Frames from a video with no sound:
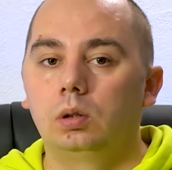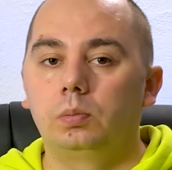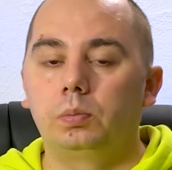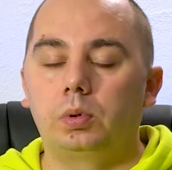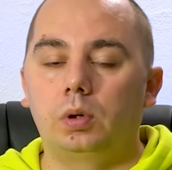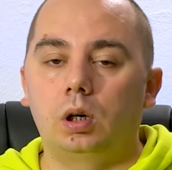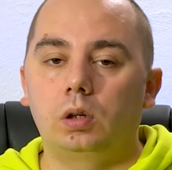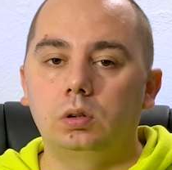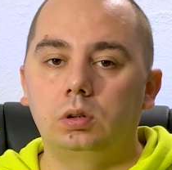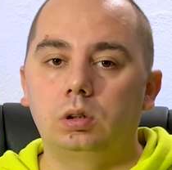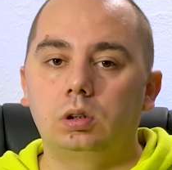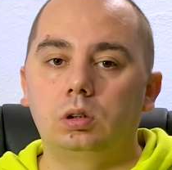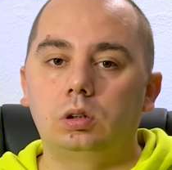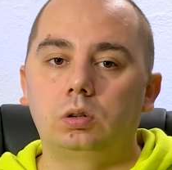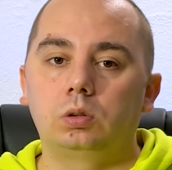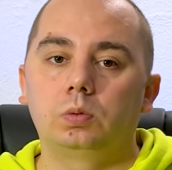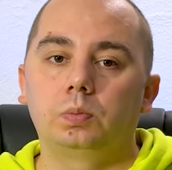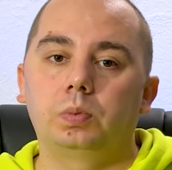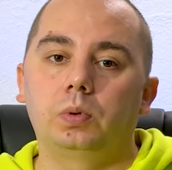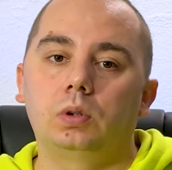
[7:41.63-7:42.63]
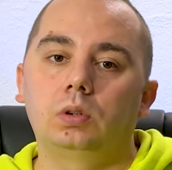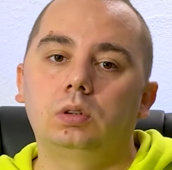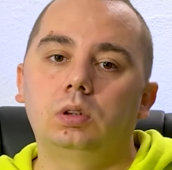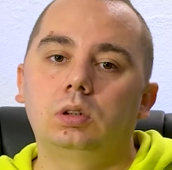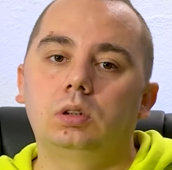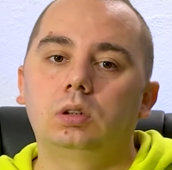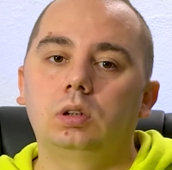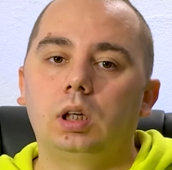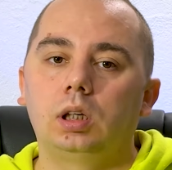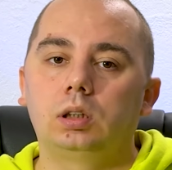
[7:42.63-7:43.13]
Browsers support
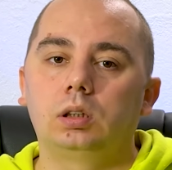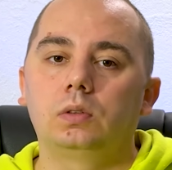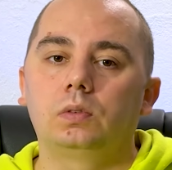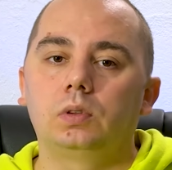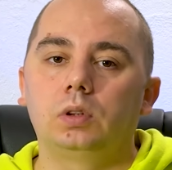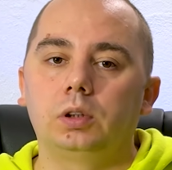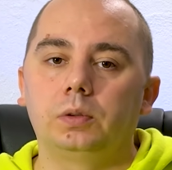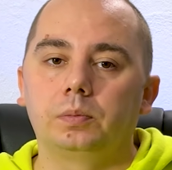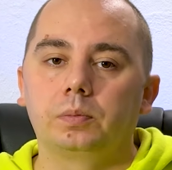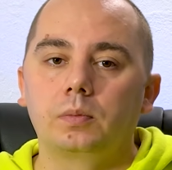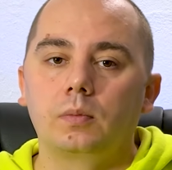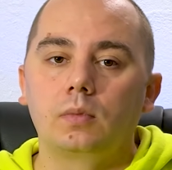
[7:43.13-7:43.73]
it natively.